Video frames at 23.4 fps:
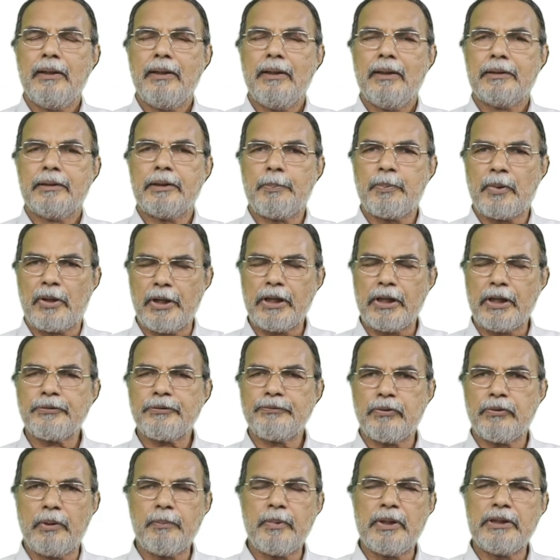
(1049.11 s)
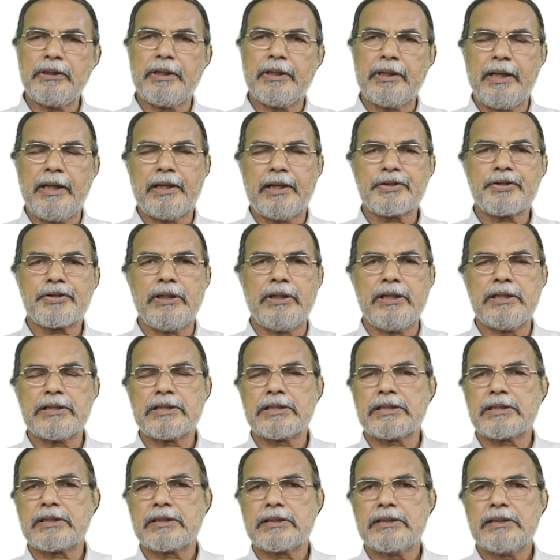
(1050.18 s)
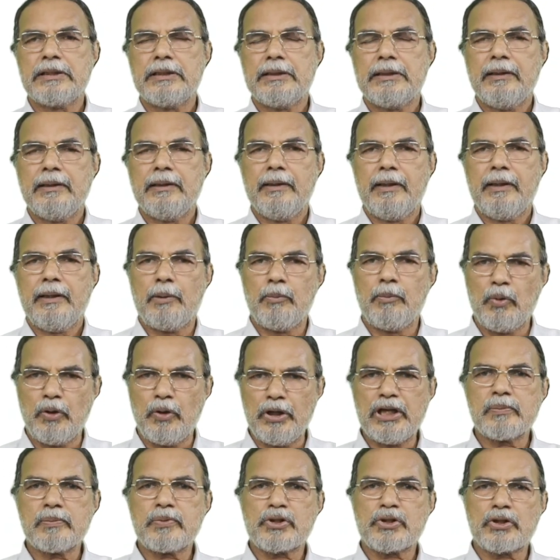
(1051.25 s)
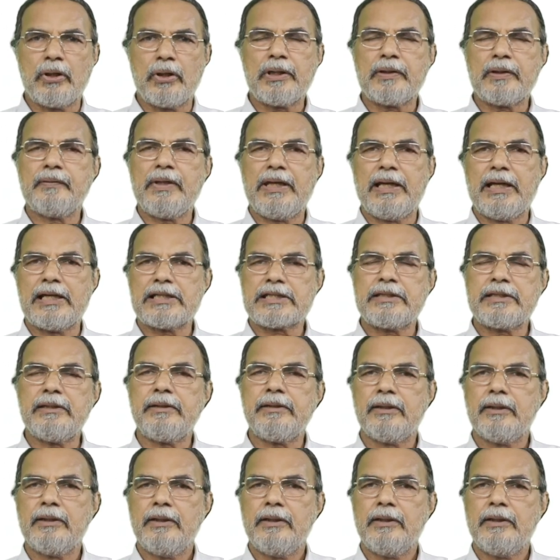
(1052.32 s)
the product formed in the reaction is ammonium salt of the acid,